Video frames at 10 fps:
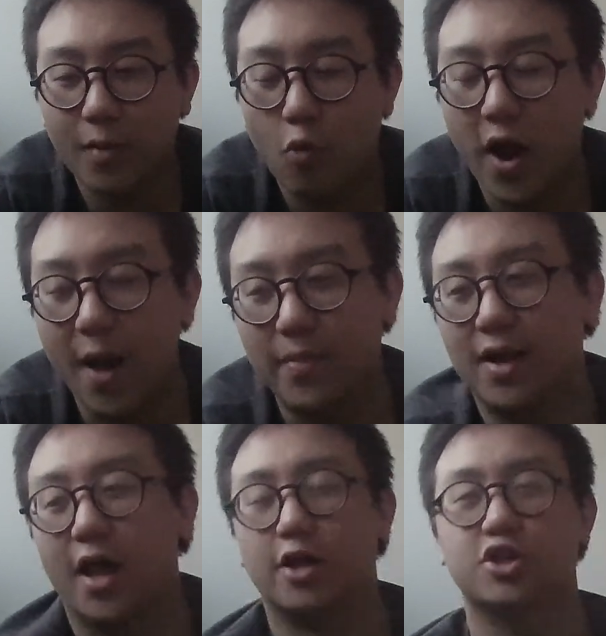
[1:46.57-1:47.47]
Quite happy,
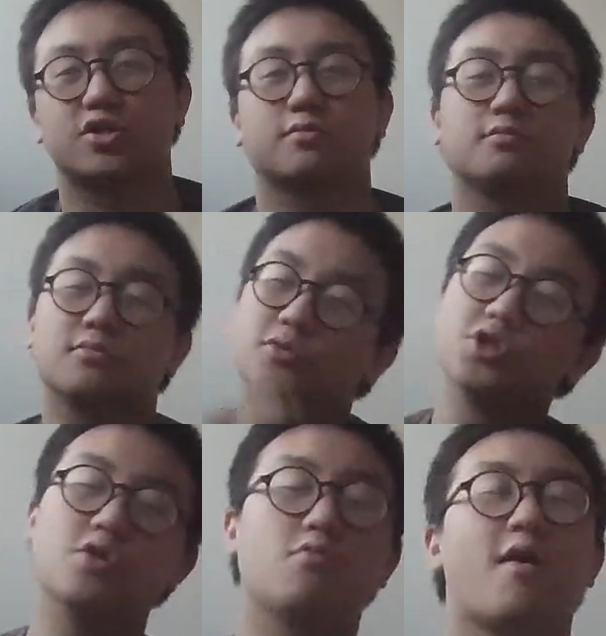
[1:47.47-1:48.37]
like, just
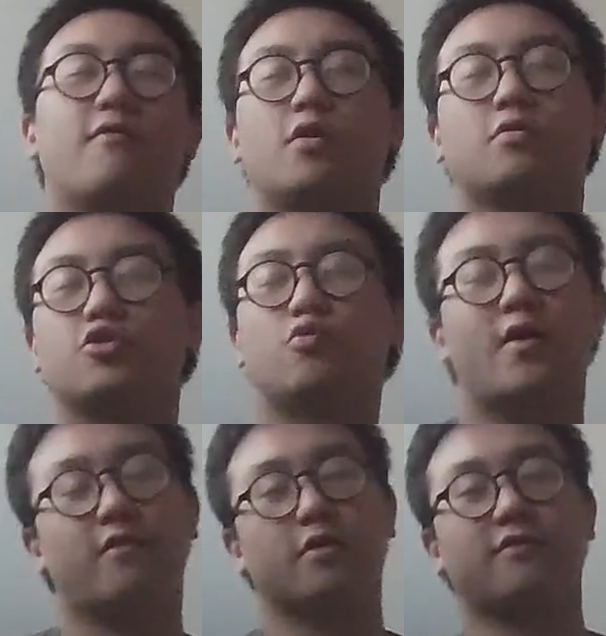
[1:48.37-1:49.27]
chill, whatever, do
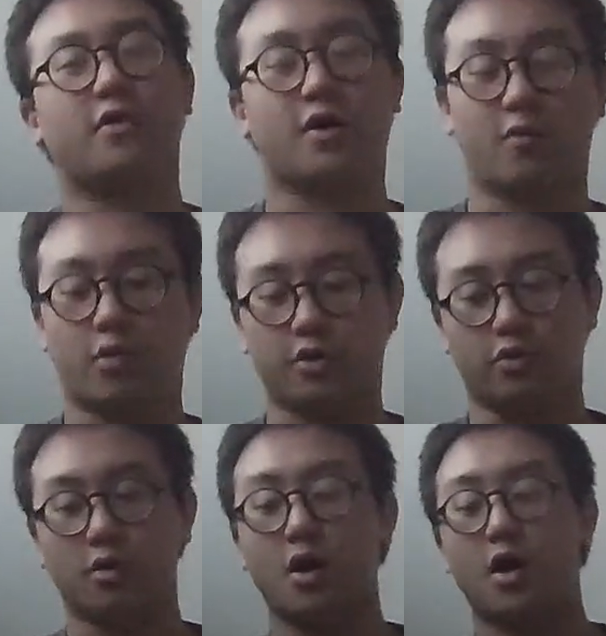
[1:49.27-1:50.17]
whatever the fuck I want to
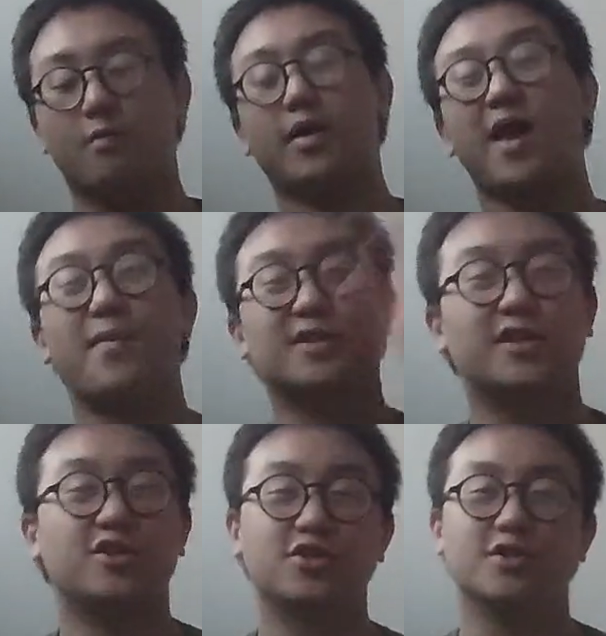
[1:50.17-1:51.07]
do. Play Apex
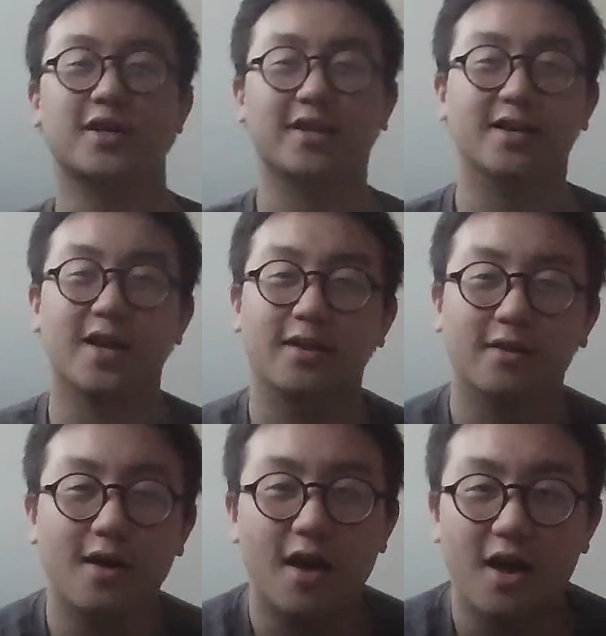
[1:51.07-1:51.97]
Legends like a dickhead.
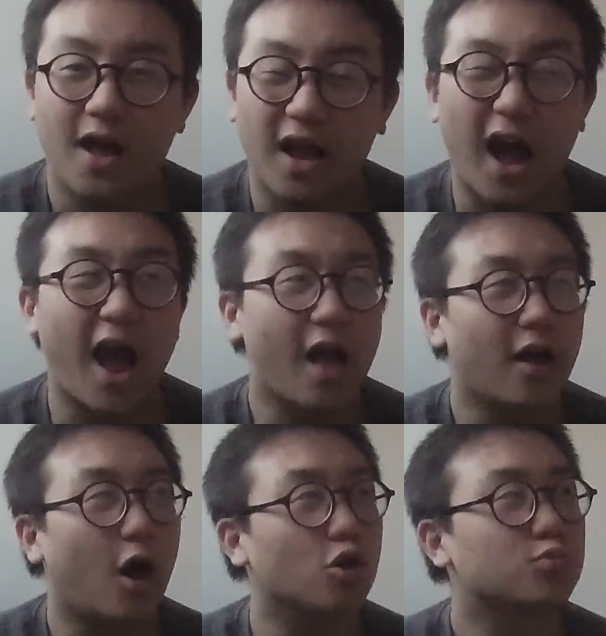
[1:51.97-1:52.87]

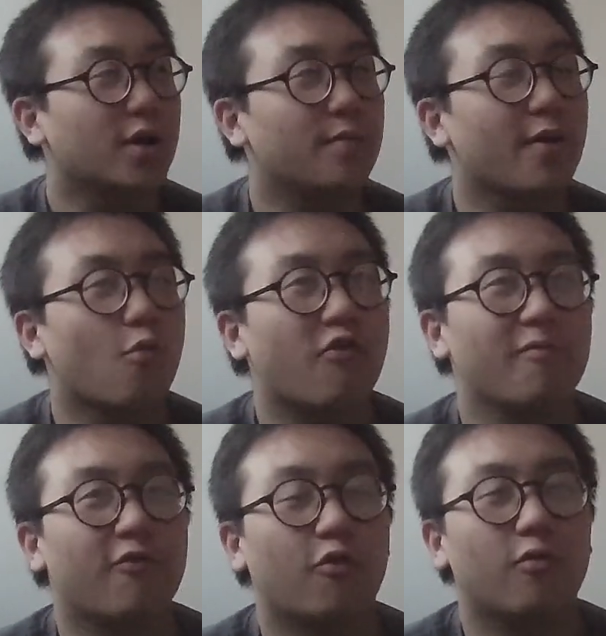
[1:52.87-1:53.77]
I was trying to play
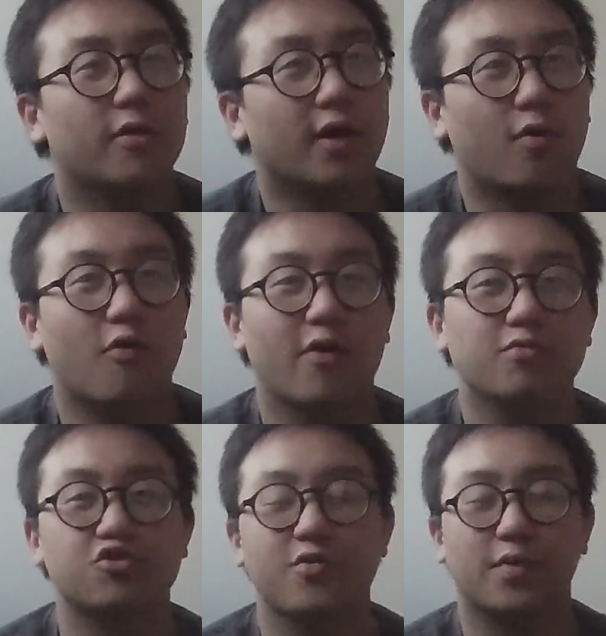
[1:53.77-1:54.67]
Warframe before, like a
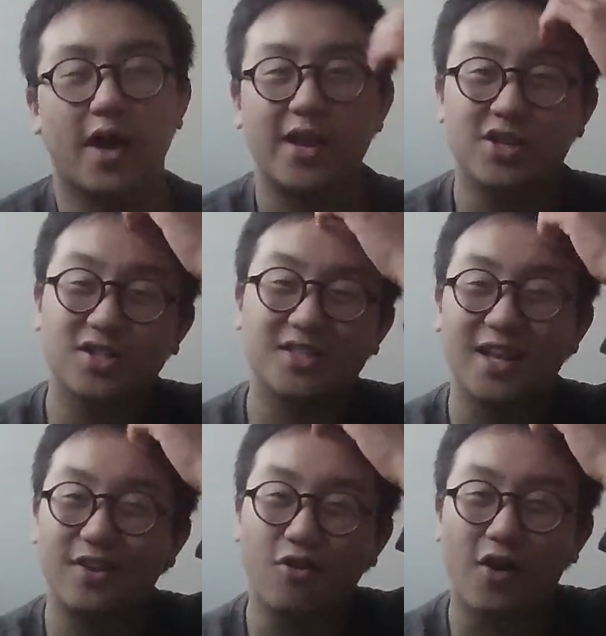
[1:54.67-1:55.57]
Warframe stream, but it just
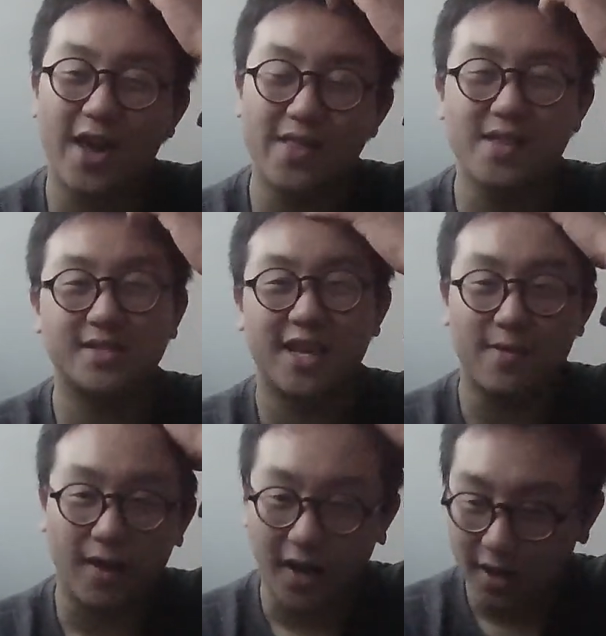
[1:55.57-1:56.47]
did not hit the
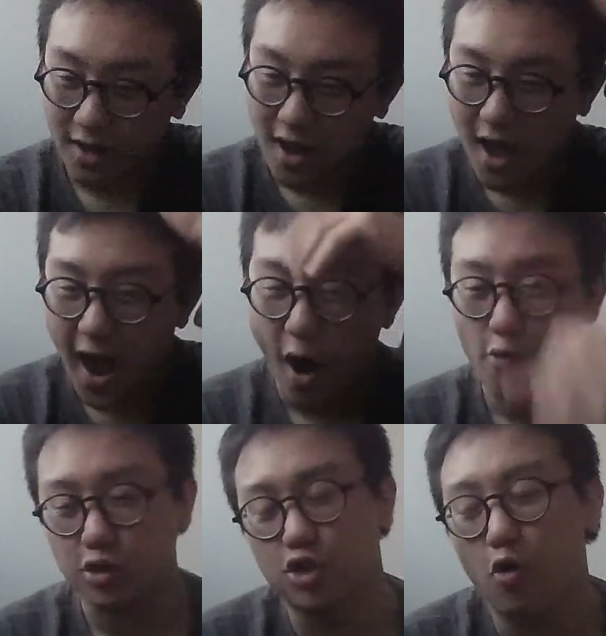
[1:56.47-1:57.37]
same. Like, I
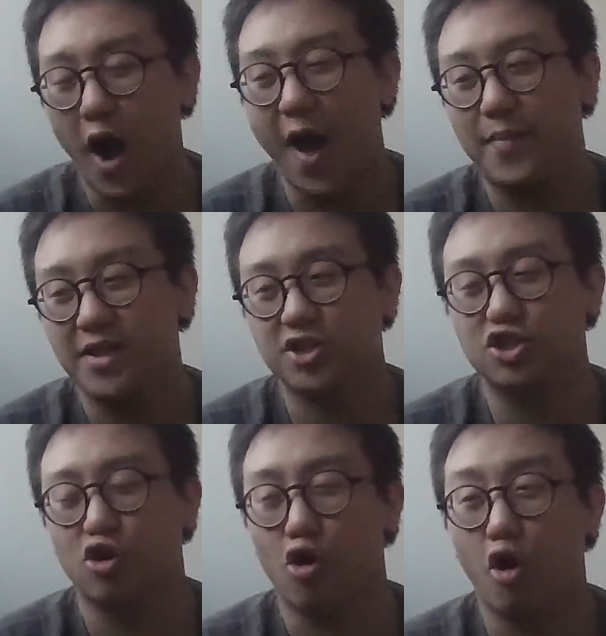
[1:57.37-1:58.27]
was so happy
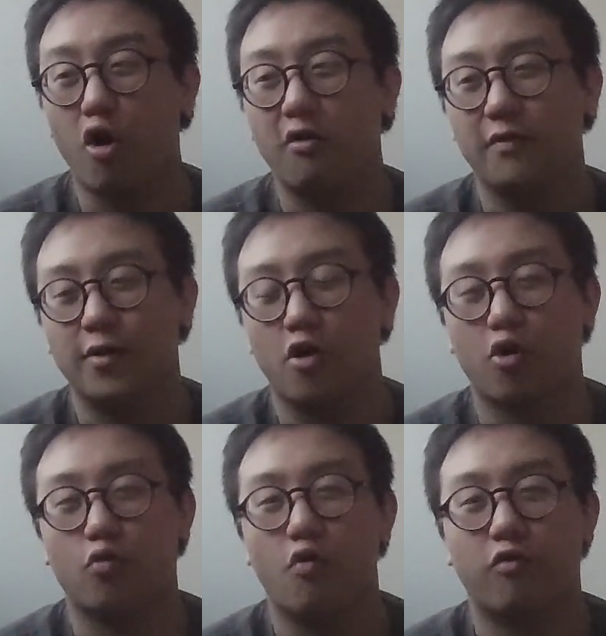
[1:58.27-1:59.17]
just to log off and log
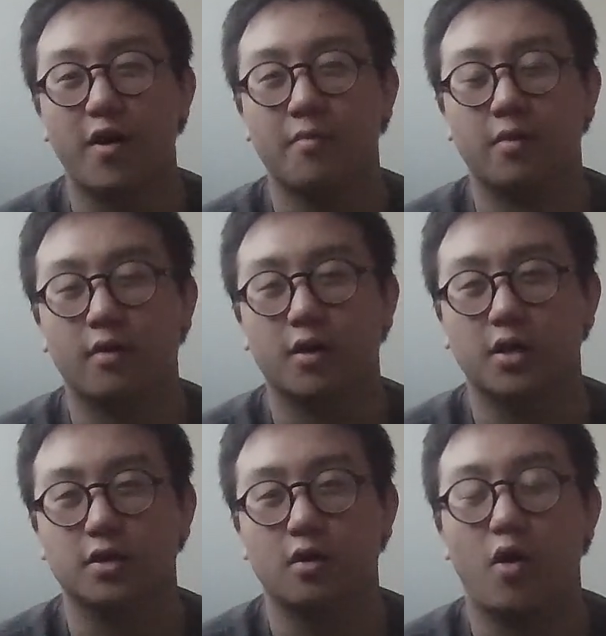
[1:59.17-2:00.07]
on Warframe,
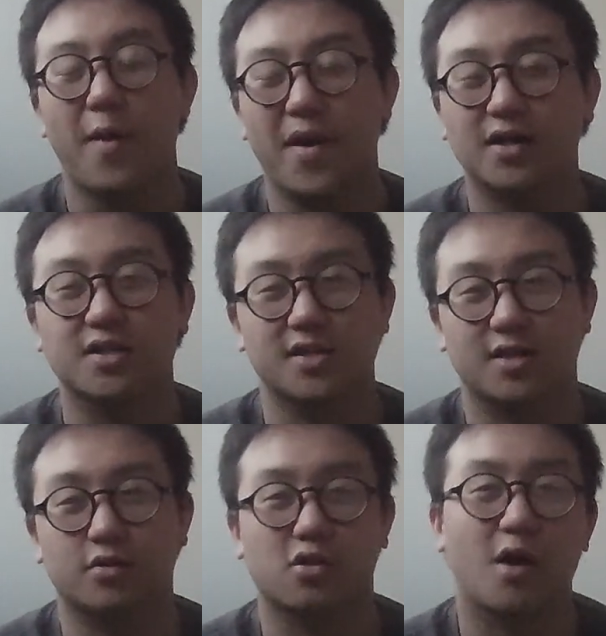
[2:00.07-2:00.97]
Apex, because
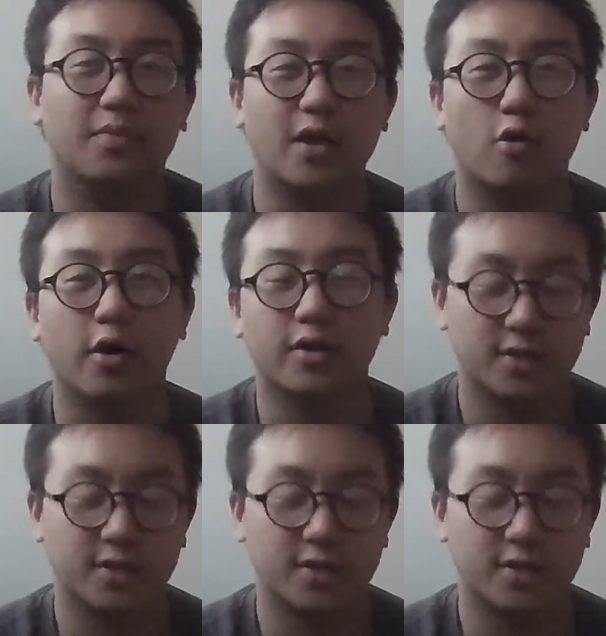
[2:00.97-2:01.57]
there was an update going on